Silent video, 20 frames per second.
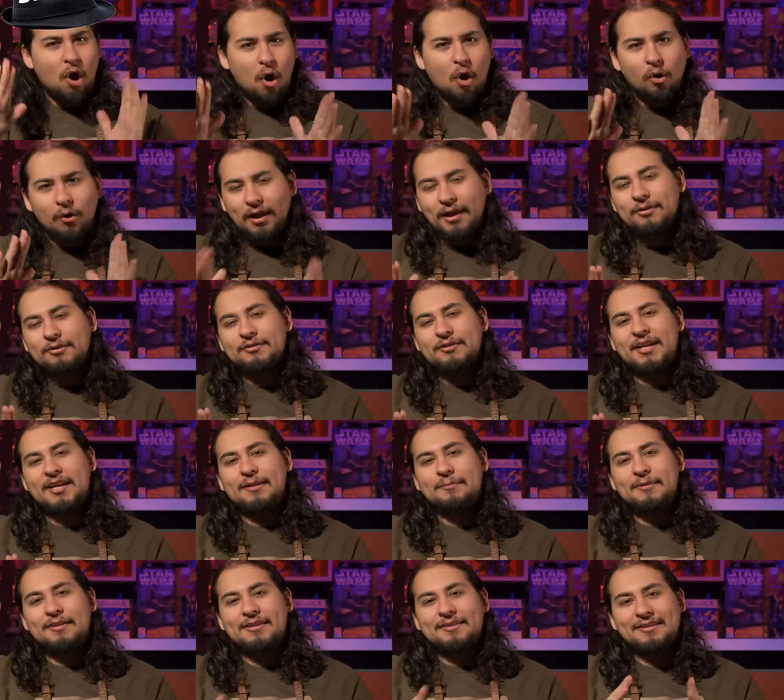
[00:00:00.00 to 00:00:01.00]
All
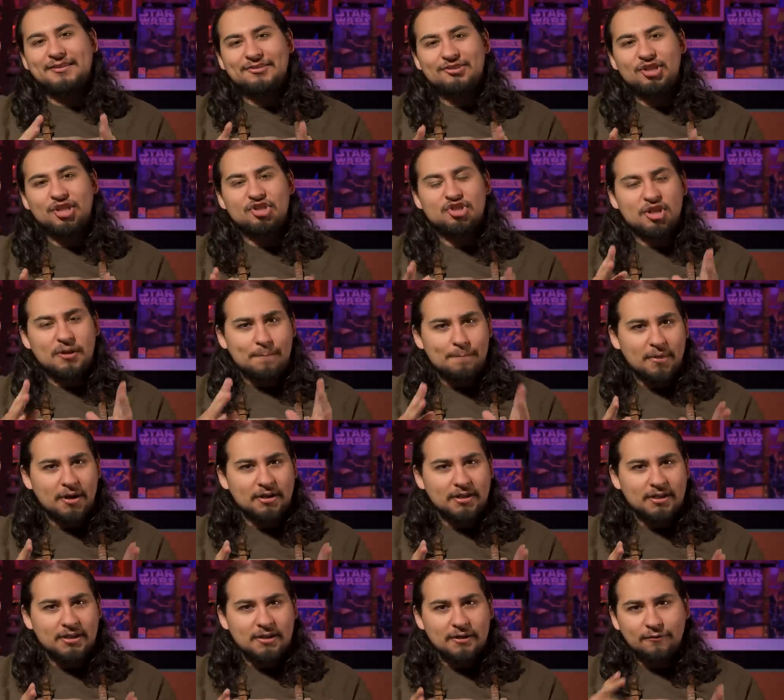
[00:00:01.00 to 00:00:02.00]
entertainment is exchanging
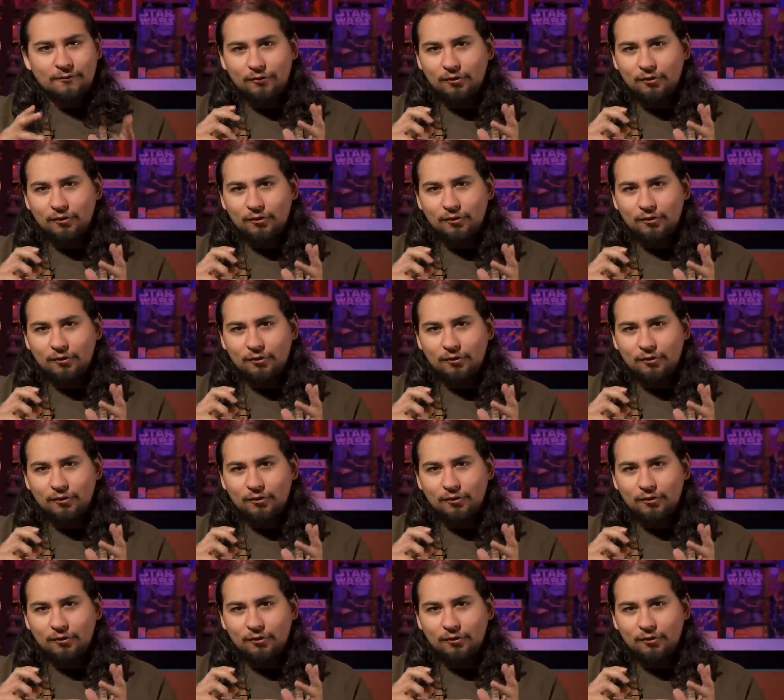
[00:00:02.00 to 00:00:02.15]
money